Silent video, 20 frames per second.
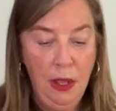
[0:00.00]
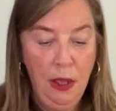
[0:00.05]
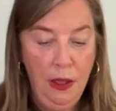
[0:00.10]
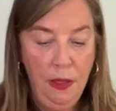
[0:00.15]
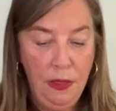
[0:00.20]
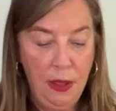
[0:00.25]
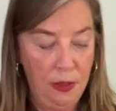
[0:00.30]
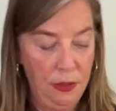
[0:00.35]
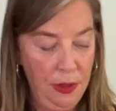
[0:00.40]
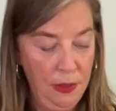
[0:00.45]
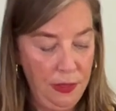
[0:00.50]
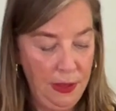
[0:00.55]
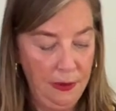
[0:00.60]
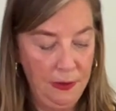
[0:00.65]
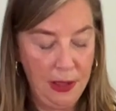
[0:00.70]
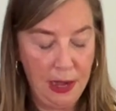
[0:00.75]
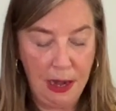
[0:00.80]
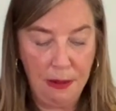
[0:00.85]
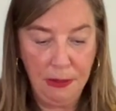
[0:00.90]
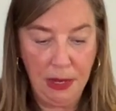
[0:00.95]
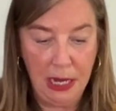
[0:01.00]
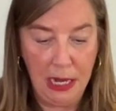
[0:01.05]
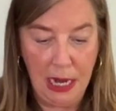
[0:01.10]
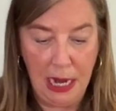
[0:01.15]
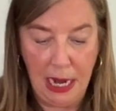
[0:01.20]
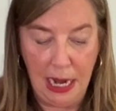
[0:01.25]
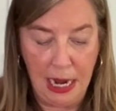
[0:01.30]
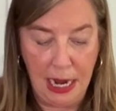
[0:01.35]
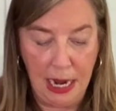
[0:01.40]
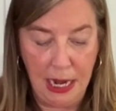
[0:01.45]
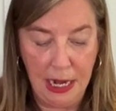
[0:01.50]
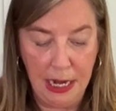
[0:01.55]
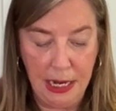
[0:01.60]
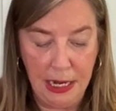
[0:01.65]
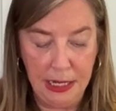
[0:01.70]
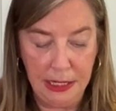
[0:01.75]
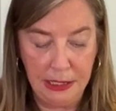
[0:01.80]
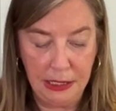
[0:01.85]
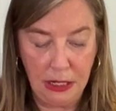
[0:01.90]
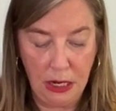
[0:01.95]
The other thing that I'm gonna add
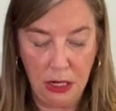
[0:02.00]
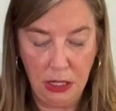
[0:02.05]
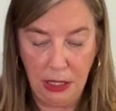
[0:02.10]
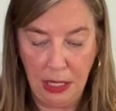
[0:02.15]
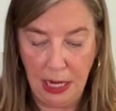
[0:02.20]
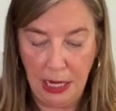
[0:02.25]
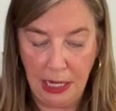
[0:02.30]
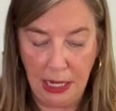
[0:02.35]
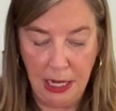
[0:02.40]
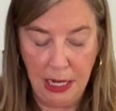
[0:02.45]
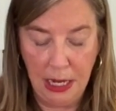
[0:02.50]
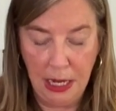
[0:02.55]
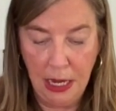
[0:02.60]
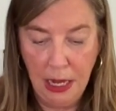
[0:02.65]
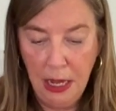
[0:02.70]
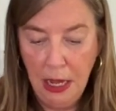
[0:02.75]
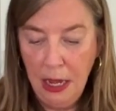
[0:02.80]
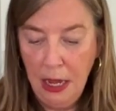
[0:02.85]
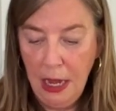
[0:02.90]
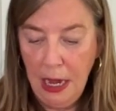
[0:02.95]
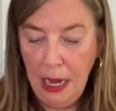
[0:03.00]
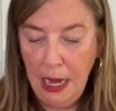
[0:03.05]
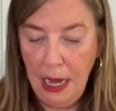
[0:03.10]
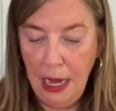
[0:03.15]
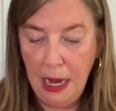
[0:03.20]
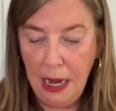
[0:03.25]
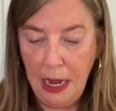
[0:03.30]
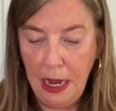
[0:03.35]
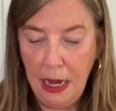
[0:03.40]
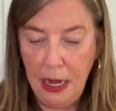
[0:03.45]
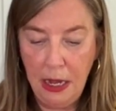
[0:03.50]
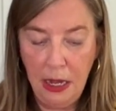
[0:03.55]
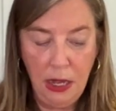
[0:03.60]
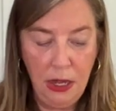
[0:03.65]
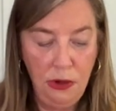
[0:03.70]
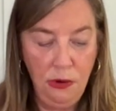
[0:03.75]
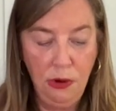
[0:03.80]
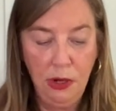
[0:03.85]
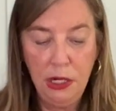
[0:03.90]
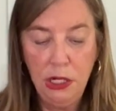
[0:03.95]
is garlic. And
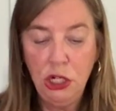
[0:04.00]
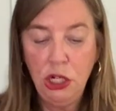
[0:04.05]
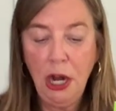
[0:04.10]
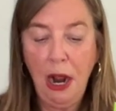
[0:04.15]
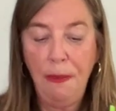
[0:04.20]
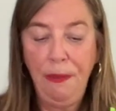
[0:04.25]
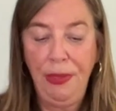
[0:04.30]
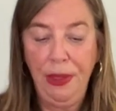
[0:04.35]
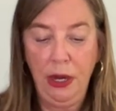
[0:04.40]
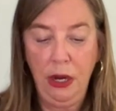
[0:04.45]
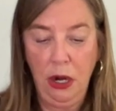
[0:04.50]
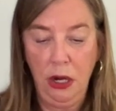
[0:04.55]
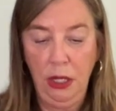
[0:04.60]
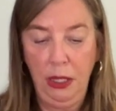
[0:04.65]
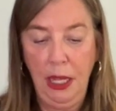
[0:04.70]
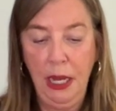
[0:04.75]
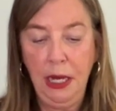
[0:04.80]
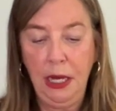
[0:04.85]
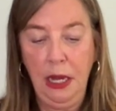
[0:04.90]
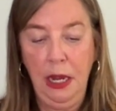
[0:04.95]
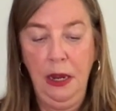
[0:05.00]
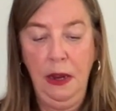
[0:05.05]
you can chop the garlic.